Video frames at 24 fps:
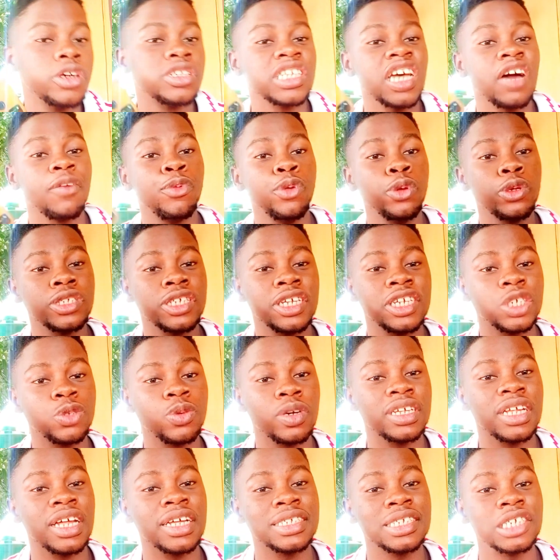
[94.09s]
I've been using this
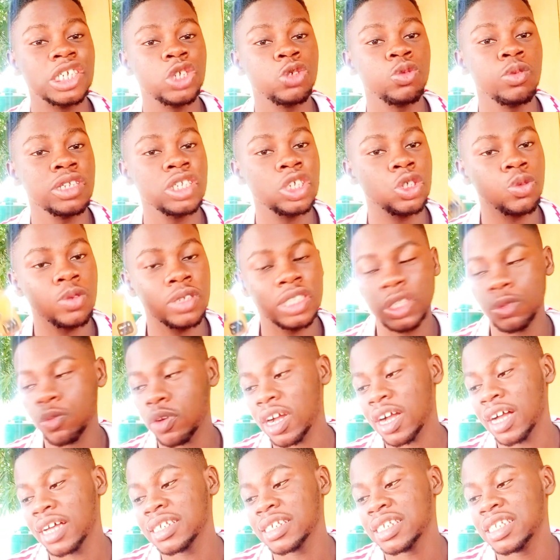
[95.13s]
one now since
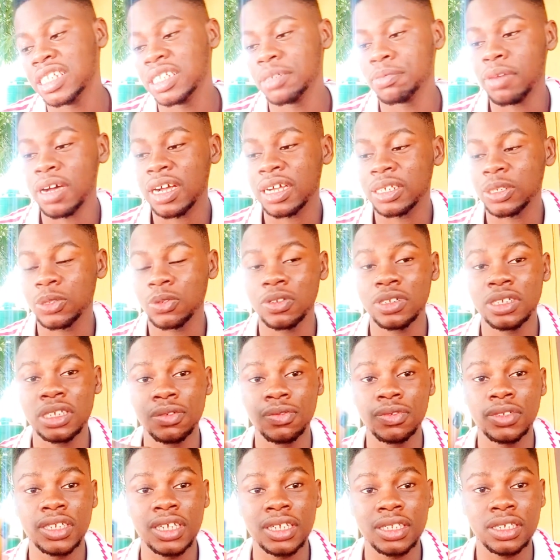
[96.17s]
2021. I can see the back is already
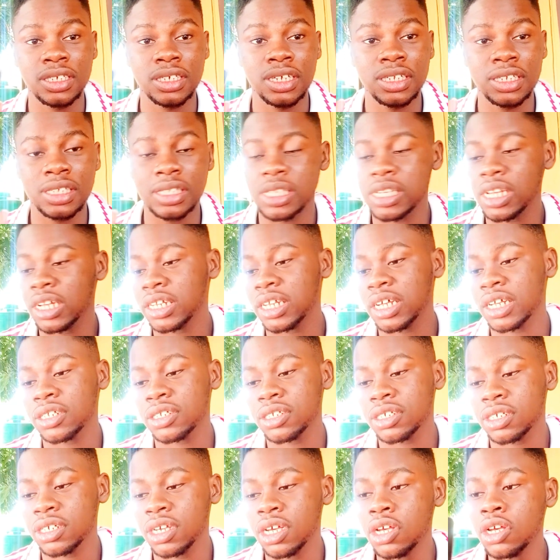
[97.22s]
even dirty and things like
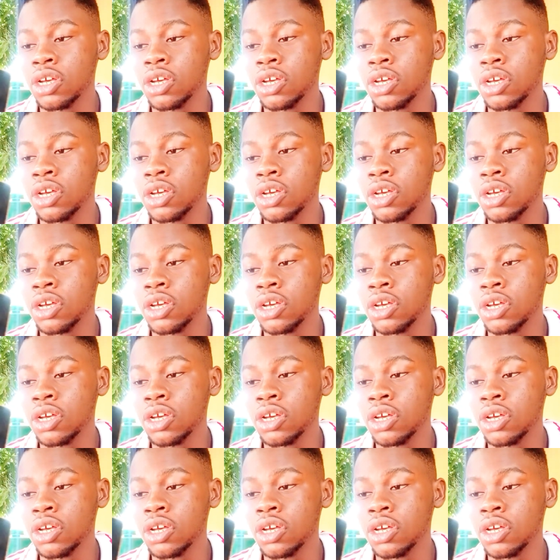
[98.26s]
that.